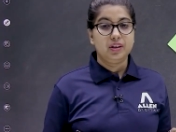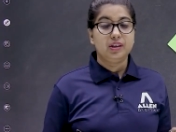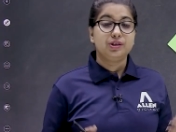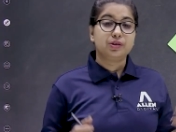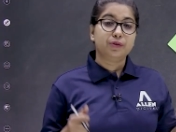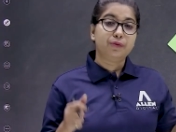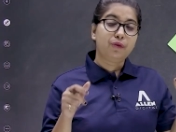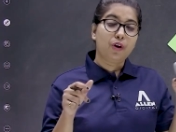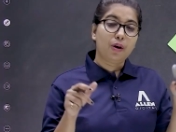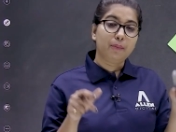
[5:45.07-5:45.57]

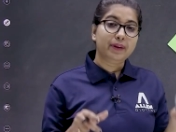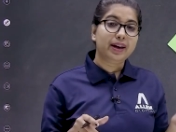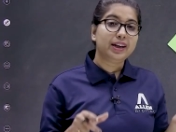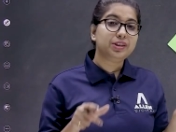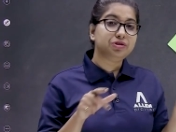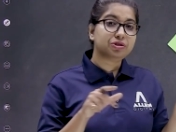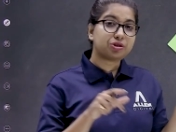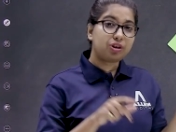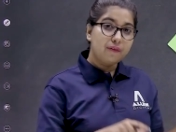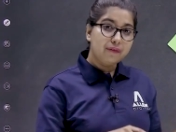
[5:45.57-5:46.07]
So,
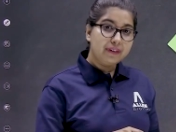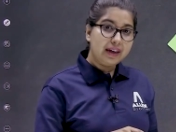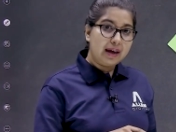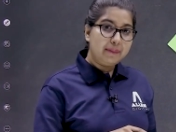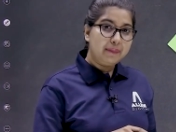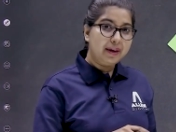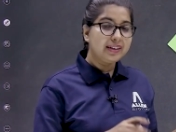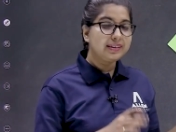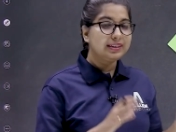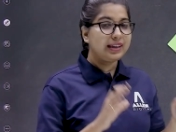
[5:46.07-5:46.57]
formation of
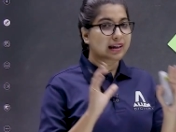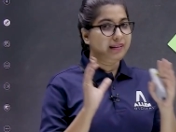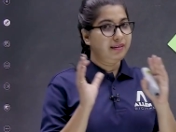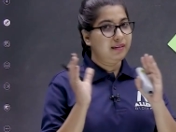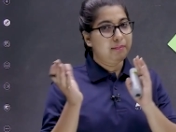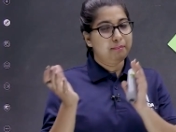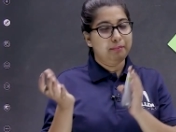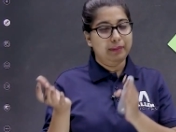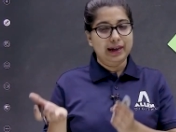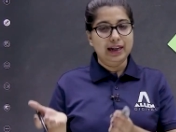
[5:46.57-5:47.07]
gametes in
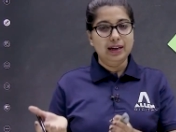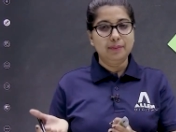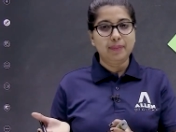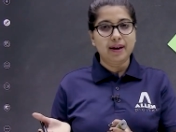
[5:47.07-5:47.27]
the male